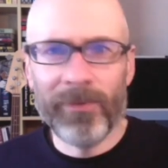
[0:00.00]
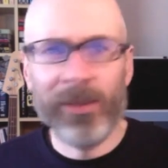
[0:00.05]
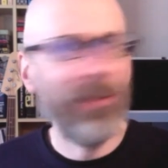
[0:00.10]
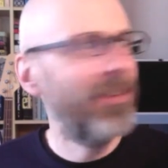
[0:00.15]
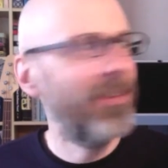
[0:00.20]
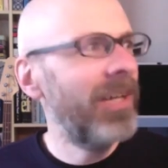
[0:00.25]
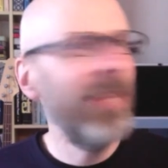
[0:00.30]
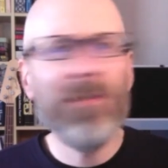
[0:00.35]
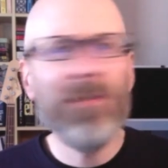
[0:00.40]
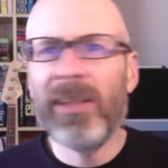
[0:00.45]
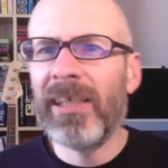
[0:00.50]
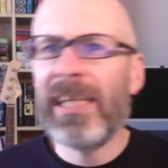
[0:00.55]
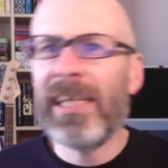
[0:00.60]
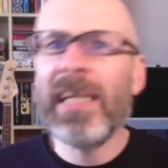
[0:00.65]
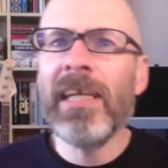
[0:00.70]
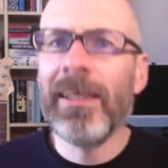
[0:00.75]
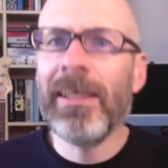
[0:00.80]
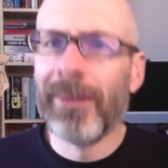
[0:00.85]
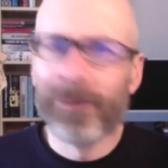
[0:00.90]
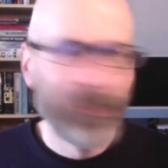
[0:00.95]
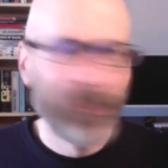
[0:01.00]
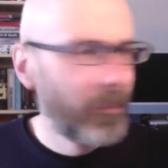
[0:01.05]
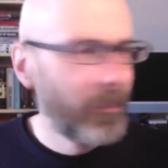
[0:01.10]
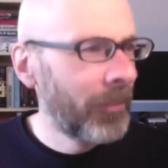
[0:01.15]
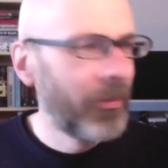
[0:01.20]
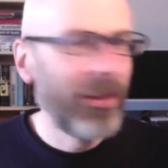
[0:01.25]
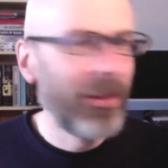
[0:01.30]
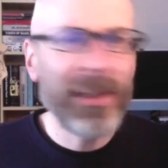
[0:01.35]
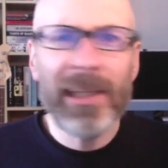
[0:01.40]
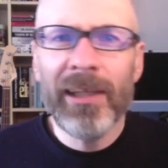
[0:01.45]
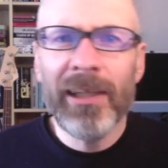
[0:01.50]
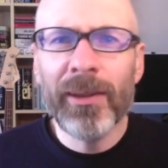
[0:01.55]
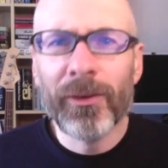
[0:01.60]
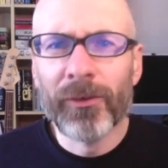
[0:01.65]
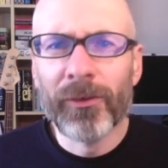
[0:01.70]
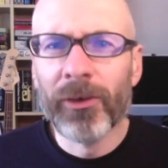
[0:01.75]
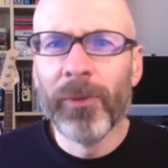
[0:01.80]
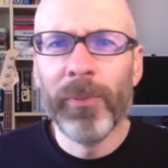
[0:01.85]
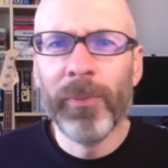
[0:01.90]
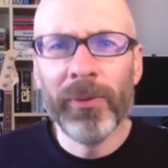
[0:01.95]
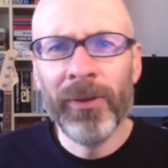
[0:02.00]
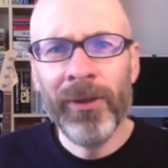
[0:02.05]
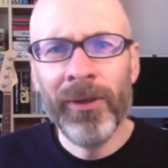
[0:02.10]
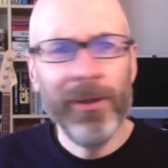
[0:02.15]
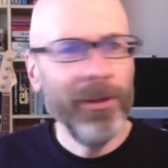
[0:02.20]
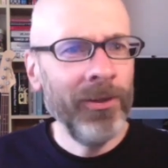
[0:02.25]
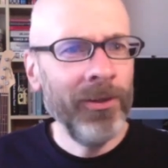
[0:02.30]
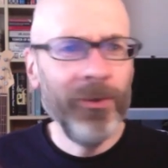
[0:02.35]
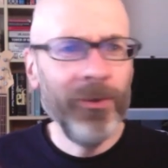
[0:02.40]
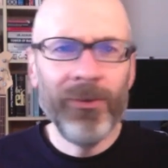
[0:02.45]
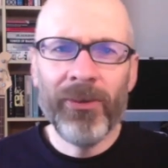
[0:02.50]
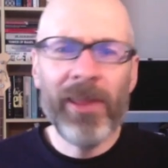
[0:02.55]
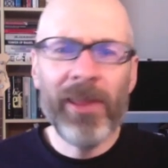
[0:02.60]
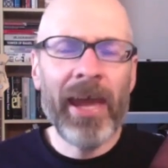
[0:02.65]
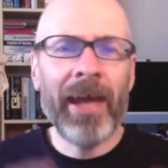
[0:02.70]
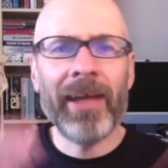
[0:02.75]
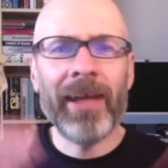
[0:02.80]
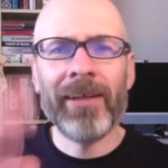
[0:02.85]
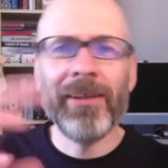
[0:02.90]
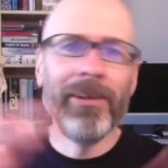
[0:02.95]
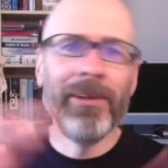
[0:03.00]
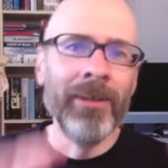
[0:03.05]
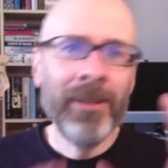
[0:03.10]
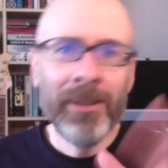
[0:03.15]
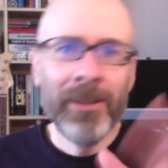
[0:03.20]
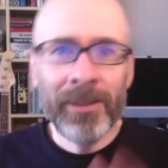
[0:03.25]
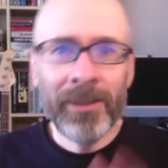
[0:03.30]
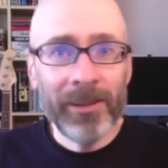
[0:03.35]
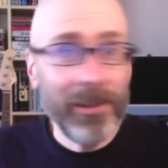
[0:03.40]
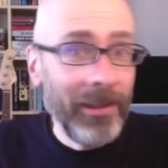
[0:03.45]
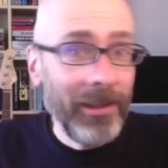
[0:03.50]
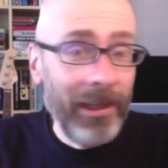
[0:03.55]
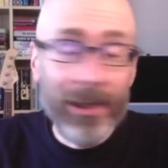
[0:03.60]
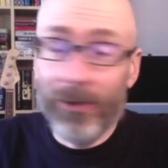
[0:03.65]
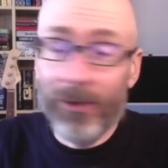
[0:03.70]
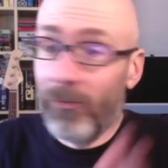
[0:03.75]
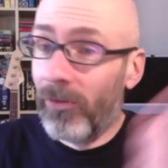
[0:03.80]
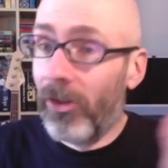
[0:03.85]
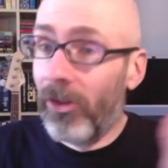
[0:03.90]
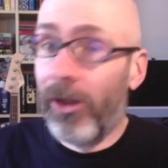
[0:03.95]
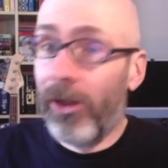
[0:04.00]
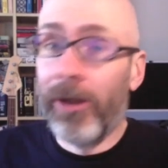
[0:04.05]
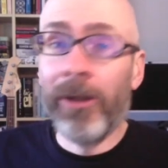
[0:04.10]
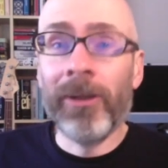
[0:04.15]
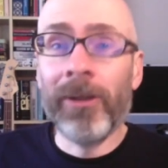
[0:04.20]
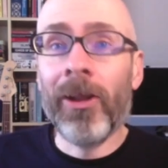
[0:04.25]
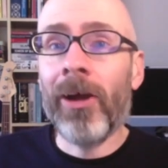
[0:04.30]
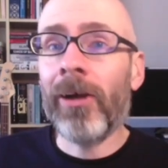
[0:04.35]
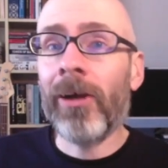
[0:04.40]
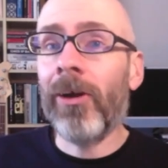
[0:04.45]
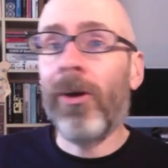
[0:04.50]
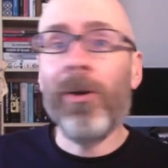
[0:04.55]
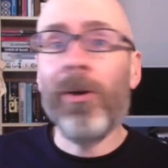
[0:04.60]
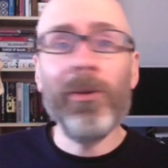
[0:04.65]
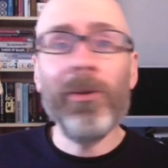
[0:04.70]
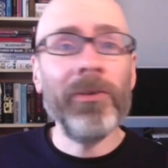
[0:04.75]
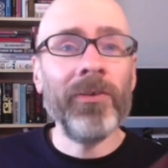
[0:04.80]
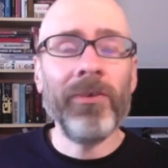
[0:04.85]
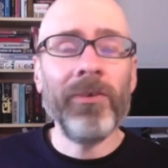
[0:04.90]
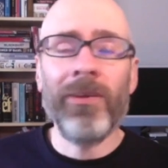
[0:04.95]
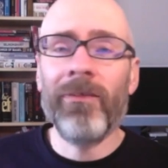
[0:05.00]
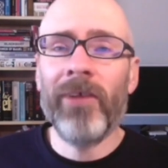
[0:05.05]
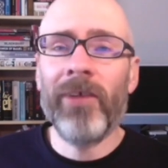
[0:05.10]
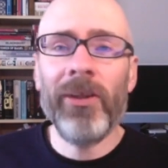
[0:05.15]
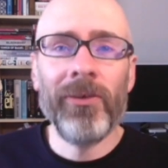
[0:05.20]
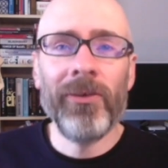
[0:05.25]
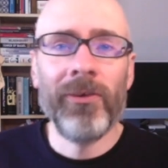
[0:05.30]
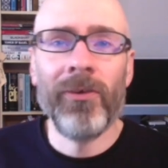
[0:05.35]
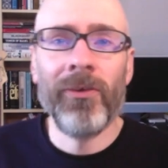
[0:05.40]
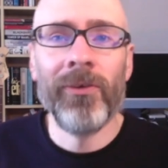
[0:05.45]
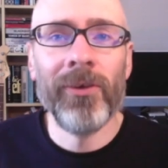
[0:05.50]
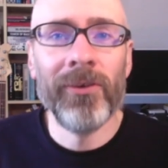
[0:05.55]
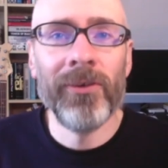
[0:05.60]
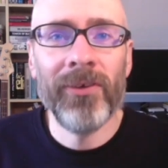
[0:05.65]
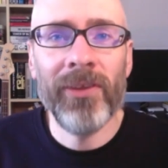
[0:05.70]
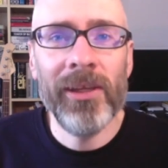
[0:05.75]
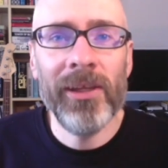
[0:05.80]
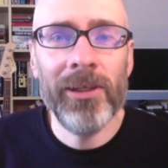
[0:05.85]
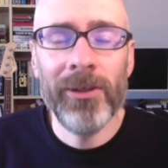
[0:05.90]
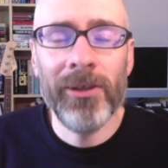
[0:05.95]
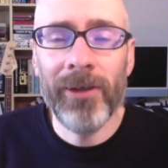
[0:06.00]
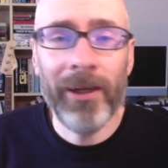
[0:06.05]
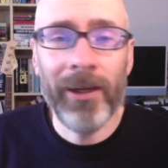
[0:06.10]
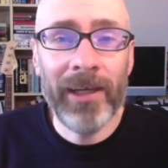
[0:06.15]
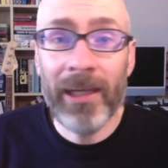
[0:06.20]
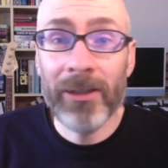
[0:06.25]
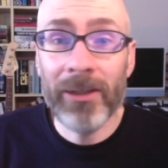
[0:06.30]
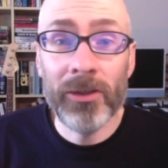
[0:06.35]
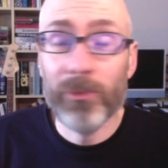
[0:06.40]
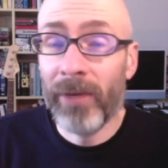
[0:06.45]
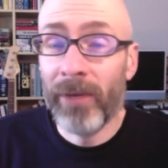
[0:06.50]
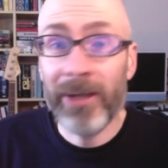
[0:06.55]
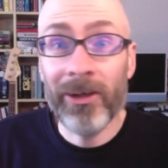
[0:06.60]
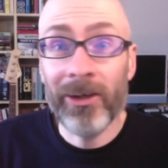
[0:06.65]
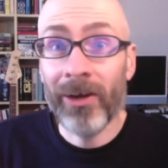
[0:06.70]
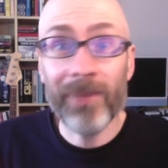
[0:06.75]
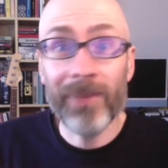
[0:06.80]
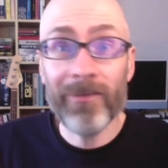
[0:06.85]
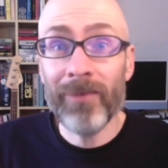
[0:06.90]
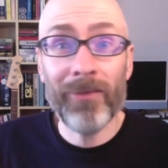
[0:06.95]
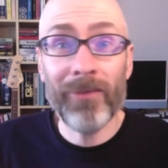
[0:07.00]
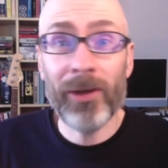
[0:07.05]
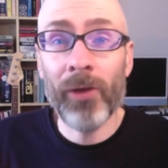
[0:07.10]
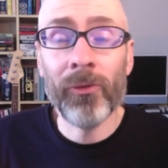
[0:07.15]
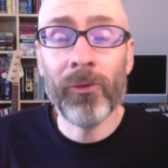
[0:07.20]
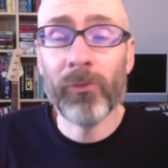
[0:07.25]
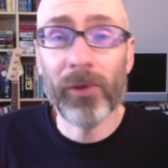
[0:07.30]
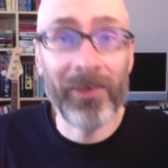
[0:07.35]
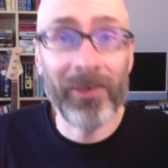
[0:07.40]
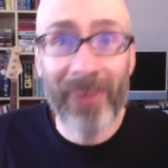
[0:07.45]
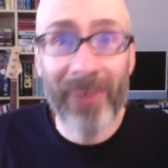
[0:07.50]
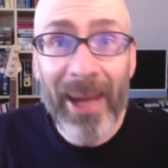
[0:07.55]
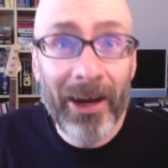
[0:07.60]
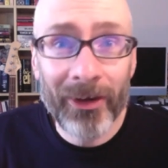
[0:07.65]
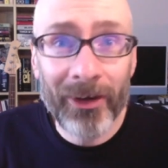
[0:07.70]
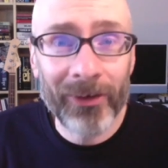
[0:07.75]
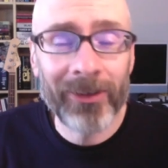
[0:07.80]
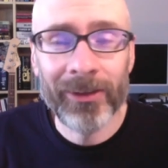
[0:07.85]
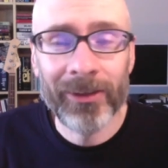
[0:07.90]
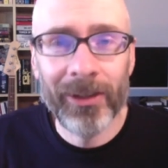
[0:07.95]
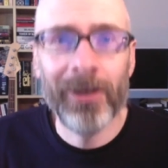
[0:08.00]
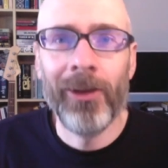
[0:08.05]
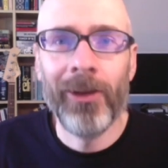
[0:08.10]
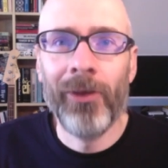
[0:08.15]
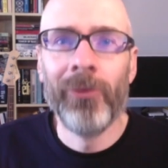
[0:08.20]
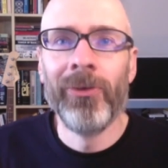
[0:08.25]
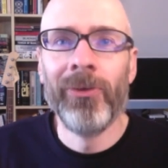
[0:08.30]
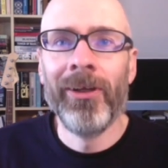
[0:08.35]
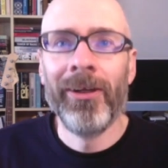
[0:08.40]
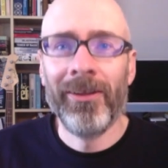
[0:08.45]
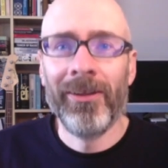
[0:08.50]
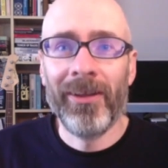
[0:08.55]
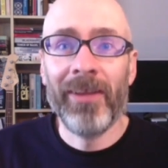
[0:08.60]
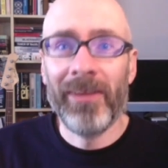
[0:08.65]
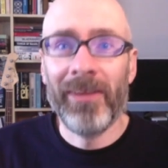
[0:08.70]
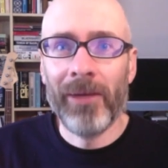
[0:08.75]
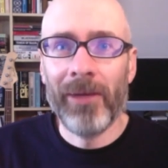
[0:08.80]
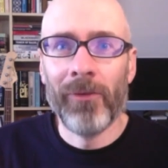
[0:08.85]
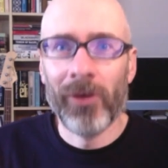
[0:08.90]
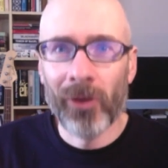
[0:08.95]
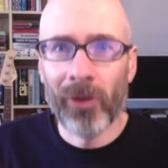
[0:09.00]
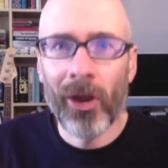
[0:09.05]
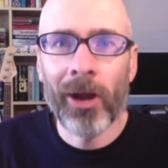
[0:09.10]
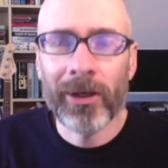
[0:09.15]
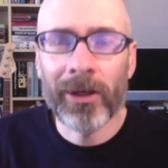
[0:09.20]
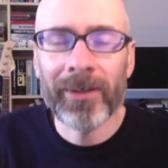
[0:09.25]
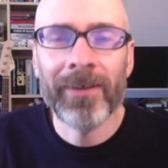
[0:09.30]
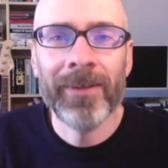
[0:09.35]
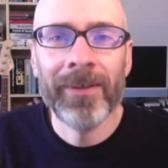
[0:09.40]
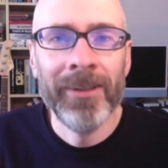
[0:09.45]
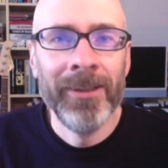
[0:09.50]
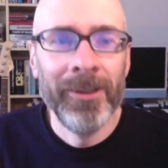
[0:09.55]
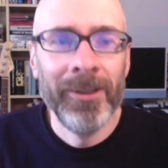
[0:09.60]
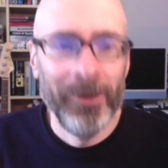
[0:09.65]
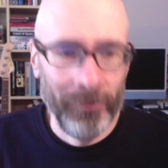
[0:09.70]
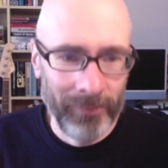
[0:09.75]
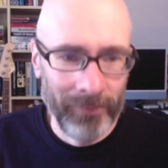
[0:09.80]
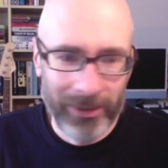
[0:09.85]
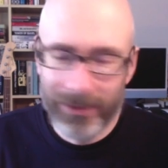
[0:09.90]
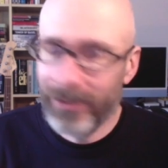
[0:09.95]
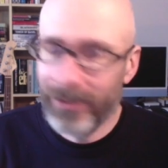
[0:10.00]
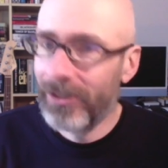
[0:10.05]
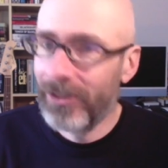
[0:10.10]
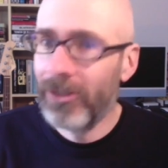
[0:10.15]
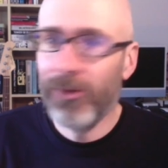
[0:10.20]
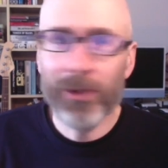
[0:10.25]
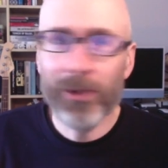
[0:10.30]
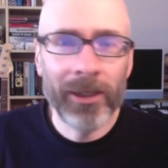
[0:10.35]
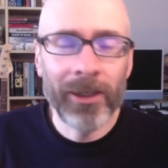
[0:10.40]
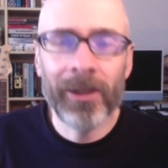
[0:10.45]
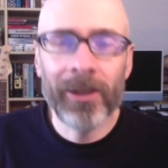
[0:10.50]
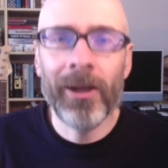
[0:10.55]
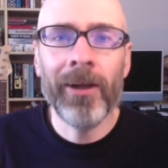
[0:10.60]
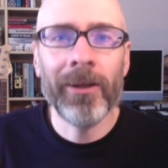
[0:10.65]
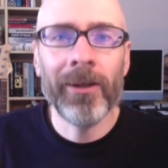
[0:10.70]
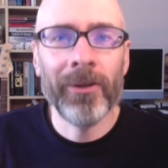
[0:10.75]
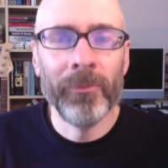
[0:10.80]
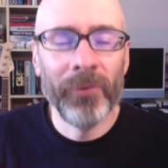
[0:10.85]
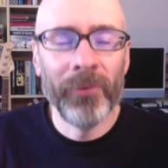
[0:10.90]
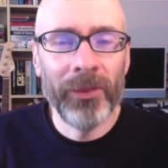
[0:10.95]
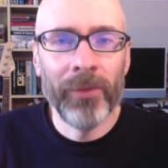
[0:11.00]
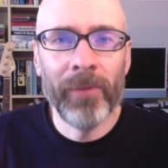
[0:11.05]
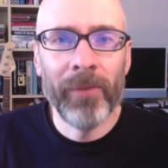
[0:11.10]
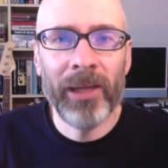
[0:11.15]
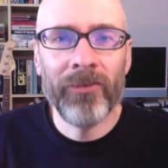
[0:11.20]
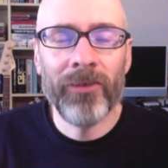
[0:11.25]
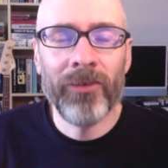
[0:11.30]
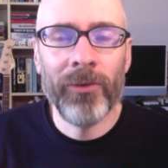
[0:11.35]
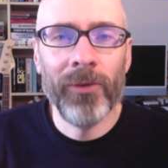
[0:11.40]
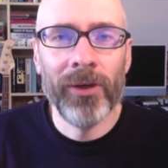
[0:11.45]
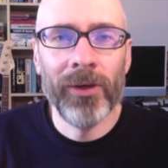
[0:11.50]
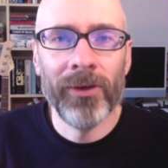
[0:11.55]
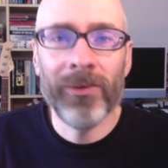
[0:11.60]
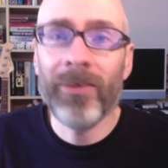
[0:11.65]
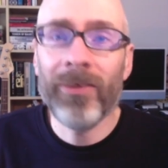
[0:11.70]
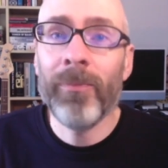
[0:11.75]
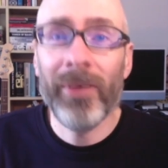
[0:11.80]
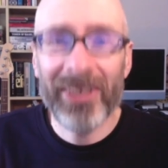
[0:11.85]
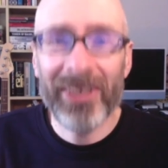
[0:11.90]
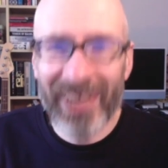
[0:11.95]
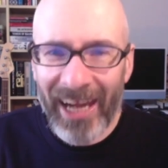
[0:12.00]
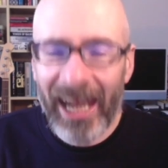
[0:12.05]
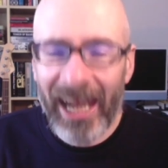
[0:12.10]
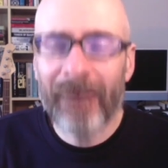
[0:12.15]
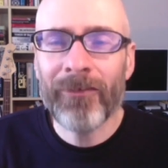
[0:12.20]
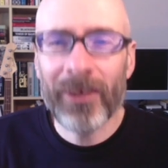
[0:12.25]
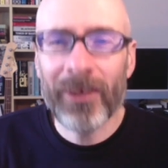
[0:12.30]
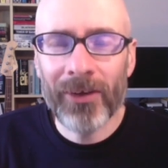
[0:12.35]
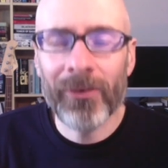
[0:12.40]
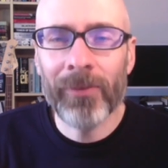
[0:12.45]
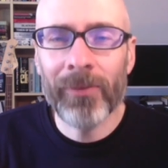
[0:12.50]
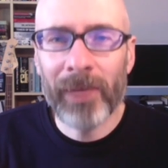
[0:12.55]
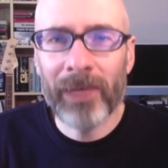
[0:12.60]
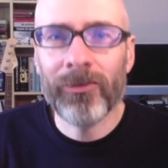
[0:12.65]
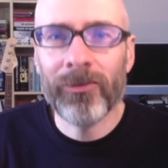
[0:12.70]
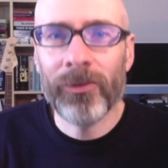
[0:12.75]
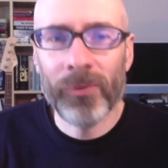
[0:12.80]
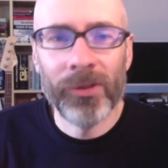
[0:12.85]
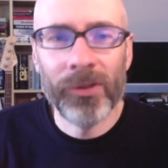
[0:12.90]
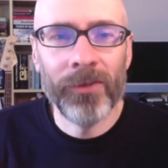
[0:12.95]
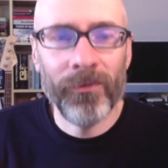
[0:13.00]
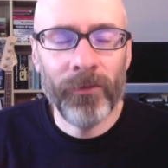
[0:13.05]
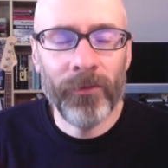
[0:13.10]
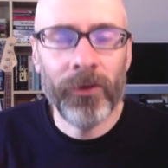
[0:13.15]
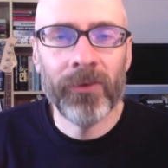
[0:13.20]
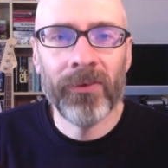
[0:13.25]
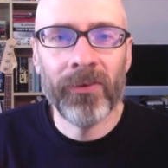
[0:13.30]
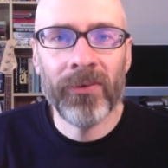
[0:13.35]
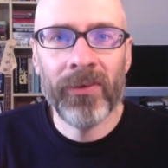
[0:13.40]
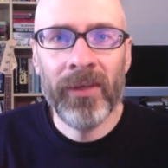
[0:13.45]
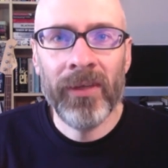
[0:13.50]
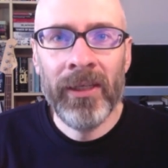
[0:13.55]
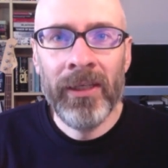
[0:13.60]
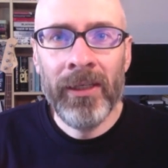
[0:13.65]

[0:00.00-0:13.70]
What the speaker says: David Keith. Remember the Keith Group? Who's that? And it will unlock all sorts of other doors that you might not have even known were there, let alone that they were locked. But you can unlock them with the magic words. But you have to know the magic words first.